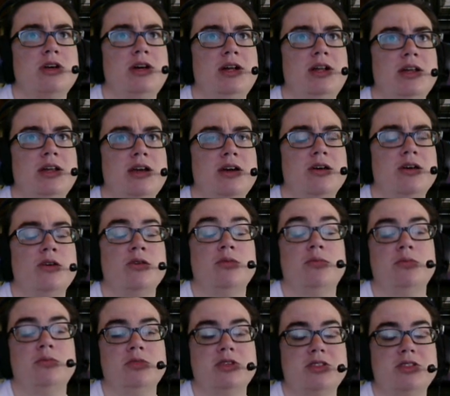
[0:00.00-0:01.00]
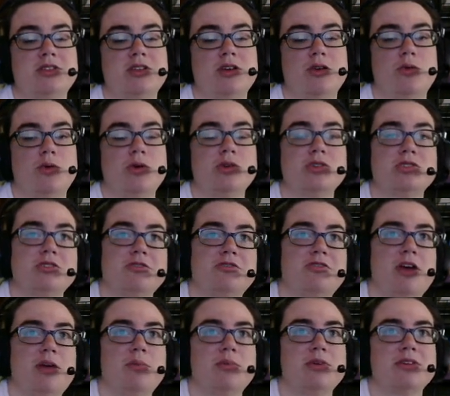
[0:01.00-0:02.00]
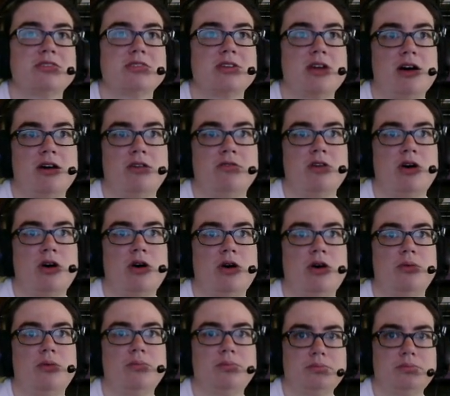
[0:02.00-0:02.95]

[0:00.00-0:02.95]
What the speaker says: clear, distinguished, famous of all.